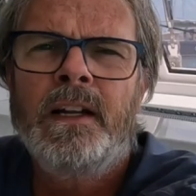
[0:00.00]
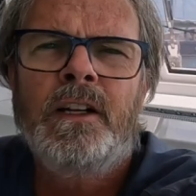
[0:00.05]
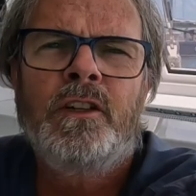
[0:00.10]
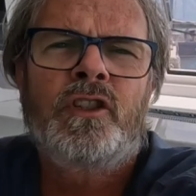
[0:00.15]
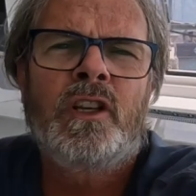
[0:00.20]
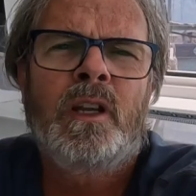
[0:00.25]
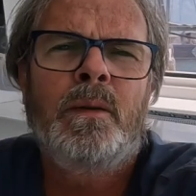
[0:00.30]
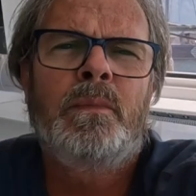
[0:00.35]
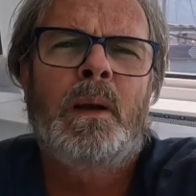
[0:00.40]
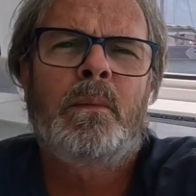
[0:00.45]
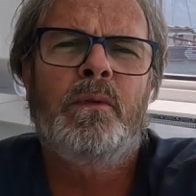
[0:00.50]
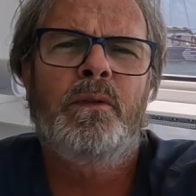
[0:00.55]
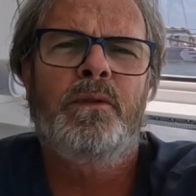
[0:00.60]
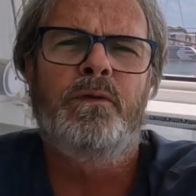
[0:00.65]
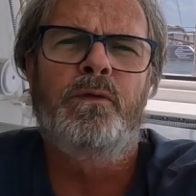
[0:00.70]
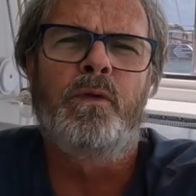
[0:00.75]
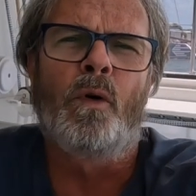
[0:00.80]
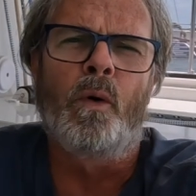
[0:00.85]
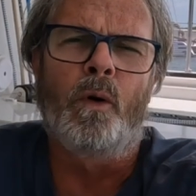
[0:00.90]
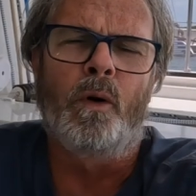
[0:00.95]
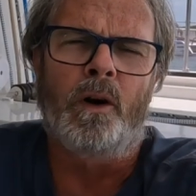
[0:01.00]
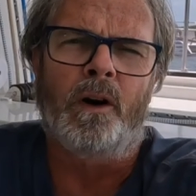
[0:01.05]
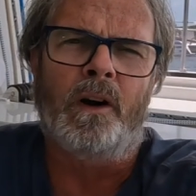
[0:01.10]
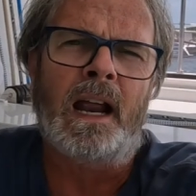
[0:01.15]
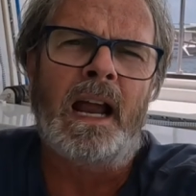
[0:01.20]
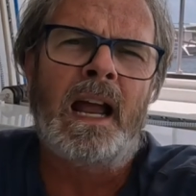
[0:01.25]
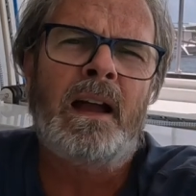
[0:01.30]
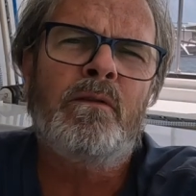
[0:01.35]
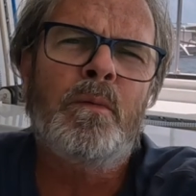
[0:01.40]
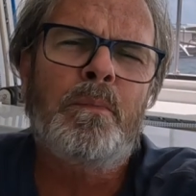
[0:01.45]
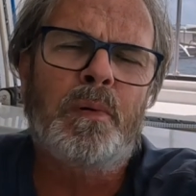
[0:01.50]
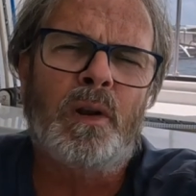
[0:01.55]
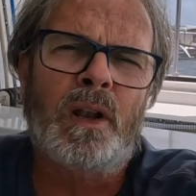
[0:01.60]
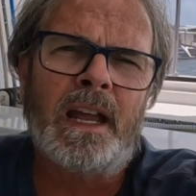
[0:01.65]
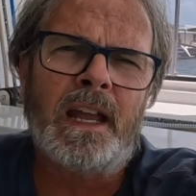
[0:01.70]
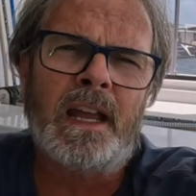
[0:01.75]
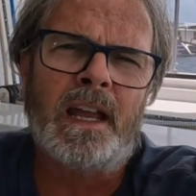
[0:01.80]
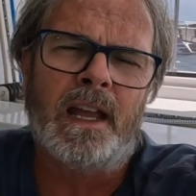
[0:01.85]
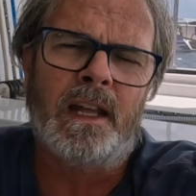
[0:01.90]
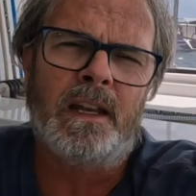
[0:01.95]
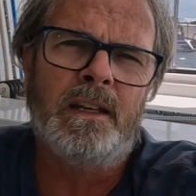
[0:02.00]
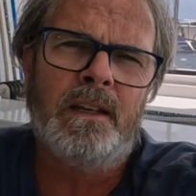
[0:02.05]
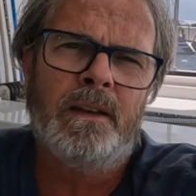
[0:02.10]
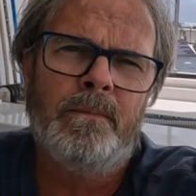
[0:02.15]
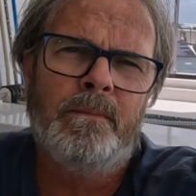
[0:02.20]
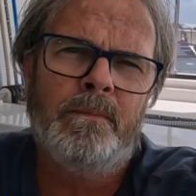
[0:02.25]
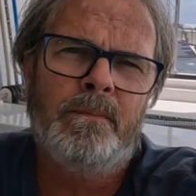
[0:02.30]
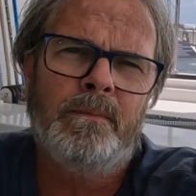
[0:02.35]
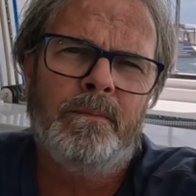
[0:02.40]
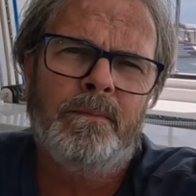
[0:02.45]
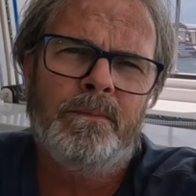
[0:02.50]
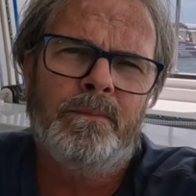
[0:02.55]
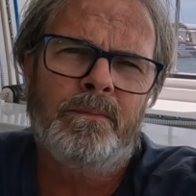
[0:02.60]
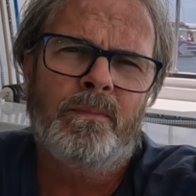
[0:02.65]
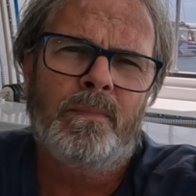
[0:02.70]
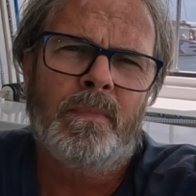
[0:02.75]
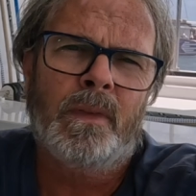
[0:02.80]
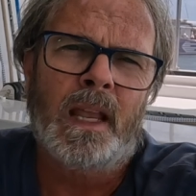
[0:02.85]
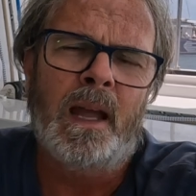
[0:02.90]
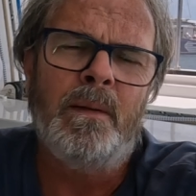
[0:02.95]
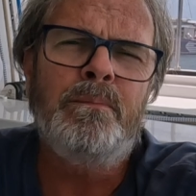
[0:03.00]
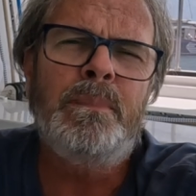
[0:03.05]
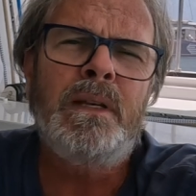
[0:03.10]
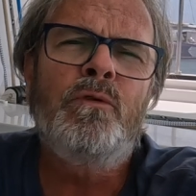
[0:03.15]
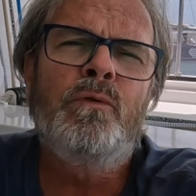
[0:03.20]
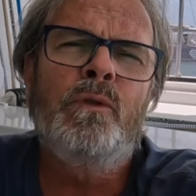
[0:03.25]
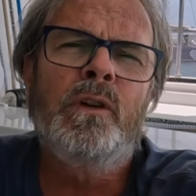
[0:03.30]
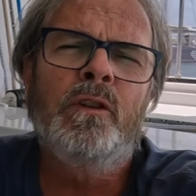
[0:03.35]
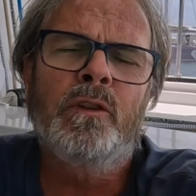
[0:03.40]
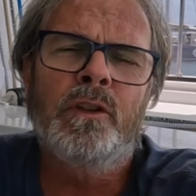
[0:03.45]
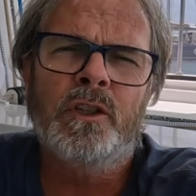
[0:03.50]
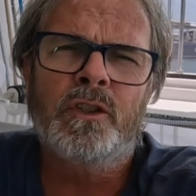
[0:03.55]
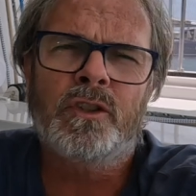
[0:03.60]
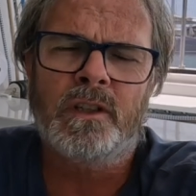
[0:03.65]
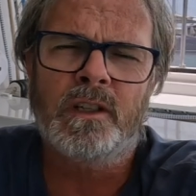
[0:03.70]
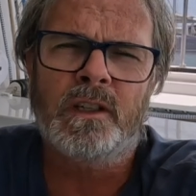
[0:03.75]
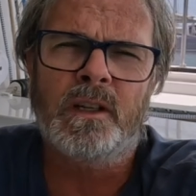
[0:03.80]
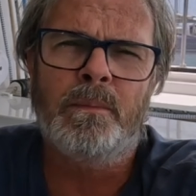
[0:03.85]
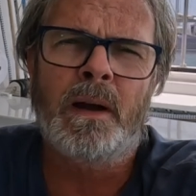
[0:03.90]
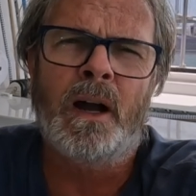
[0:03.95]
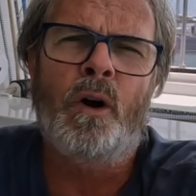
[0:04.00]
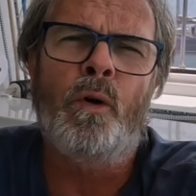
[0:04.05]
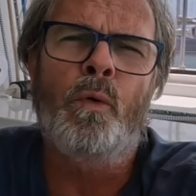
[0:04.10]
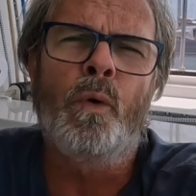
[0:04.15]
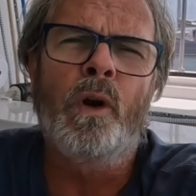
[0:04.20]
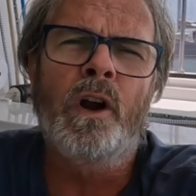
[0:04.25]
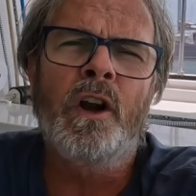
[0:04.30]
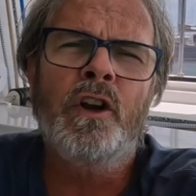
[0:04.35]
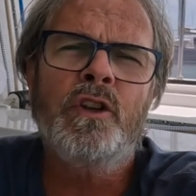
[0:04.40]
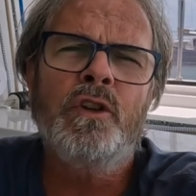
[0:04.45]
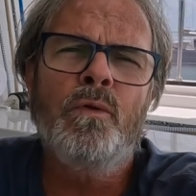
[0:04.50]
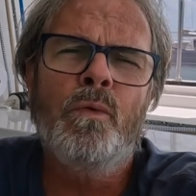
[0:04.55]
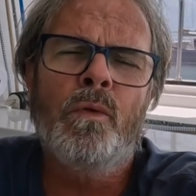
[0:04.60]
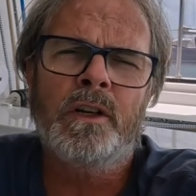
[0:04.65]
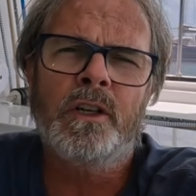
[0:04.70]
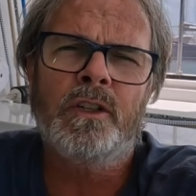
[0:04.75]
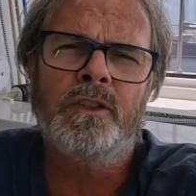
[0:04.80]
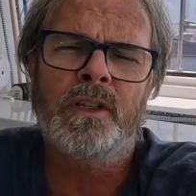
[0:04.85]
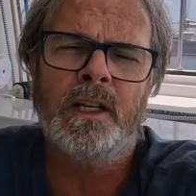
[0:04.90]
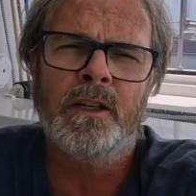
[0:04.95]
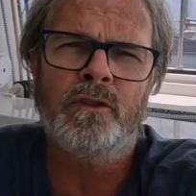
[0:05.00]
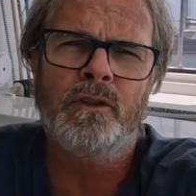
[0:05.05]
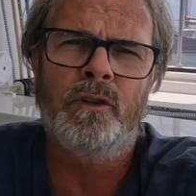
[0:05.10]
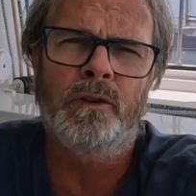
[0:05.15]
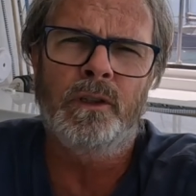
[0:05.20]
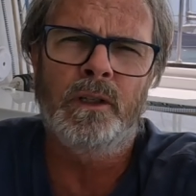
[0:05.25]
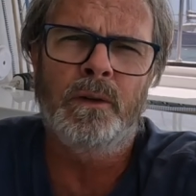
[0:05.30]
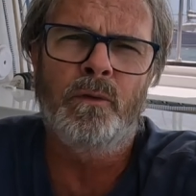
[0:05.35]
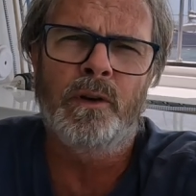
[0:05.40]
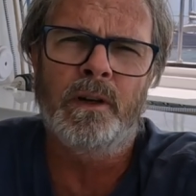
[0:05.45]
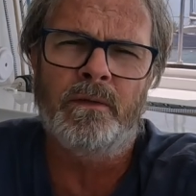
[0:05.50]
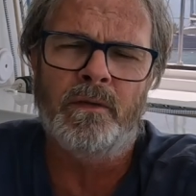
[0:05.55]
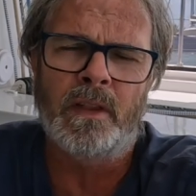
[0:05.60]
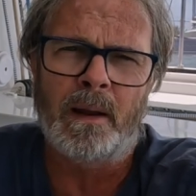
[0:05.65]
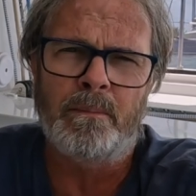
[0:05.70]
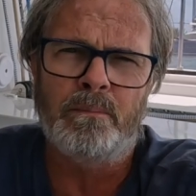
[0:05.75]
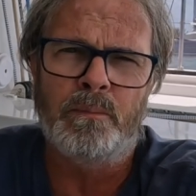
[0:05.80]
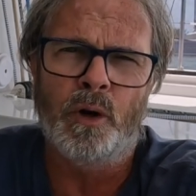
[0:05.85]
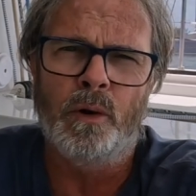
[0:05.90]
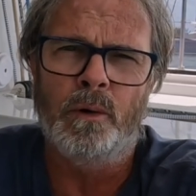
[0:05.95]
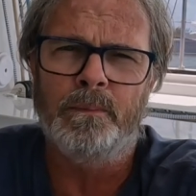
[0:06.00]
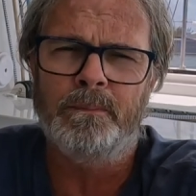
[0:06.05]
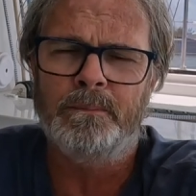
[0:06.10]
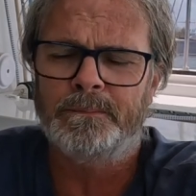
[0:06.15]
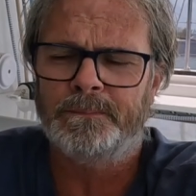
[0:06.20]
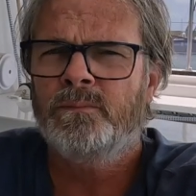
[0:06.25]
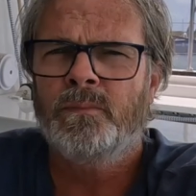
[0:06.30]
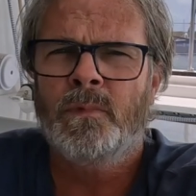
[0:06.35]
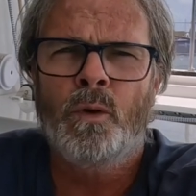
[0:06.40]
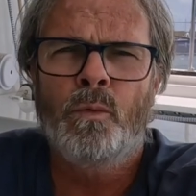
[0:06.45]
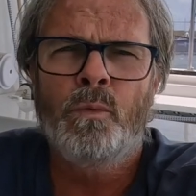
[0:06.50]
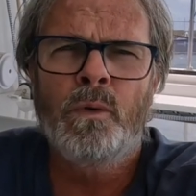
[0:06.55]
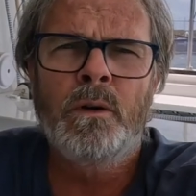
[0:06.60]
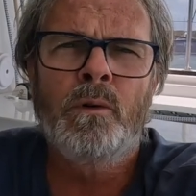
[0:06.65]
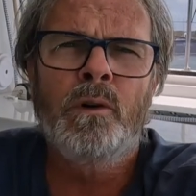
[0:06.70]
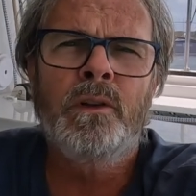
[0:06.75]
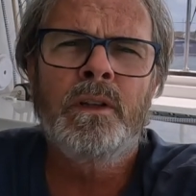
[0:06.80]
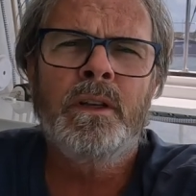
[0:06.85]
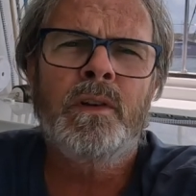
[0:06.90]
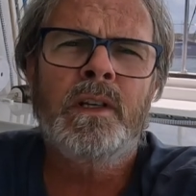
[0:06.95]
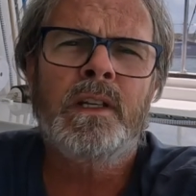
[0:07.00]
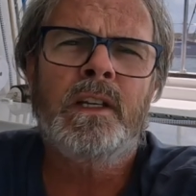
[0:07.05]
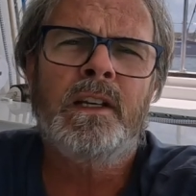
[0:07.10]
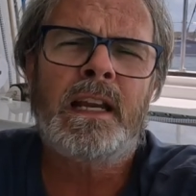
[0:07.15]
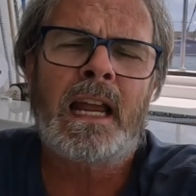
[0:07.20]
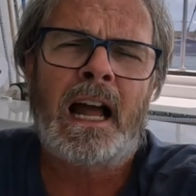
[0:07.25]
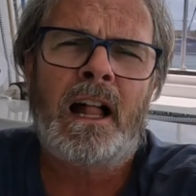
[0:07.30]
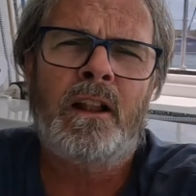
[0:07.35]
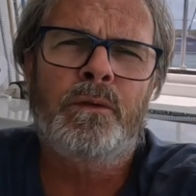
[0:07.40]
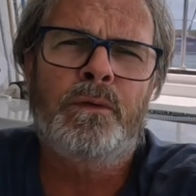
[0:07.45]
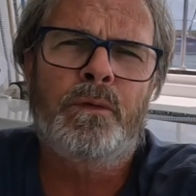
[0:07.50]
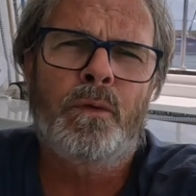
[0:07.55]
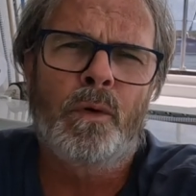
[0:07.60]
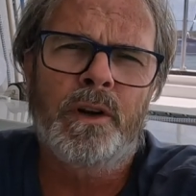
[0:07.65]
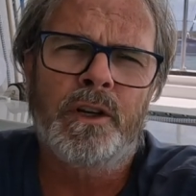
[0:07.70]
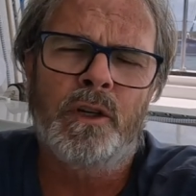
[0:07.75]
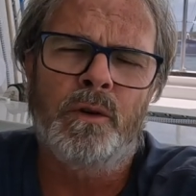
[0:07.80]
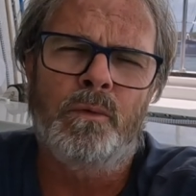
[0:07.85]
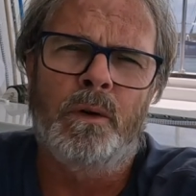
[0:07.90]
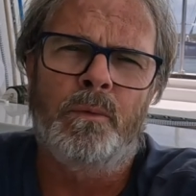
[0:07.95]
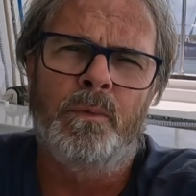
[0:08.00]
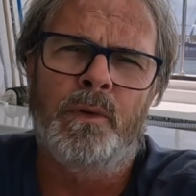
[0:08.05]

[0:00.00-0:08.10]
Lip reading: Tip number 4, have a plan and be realistic about where you want to take delivery of that boat. We were living in California when